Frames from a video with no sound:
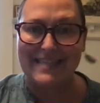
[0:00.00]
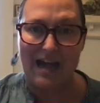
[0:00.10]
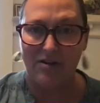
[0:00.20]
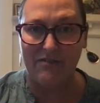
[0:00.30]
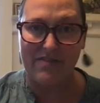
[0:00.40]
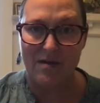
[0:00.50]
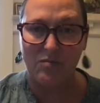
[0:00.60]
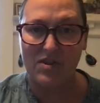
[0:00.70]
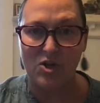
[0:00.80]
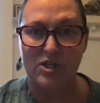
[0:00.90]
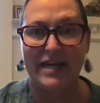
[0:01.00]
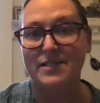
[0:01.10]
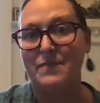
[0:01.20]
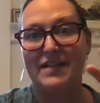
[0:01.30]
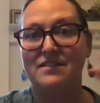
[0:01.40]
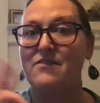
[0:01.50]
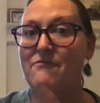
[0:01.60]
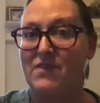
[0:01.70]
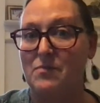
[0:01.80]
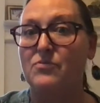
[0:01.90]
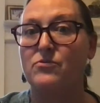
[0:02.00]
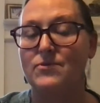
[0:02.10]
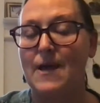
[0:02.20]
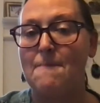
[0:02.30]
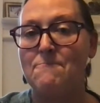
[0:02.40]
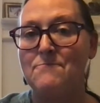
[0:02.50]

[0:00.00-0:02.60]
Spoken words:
out of them with your classmates via Perusall.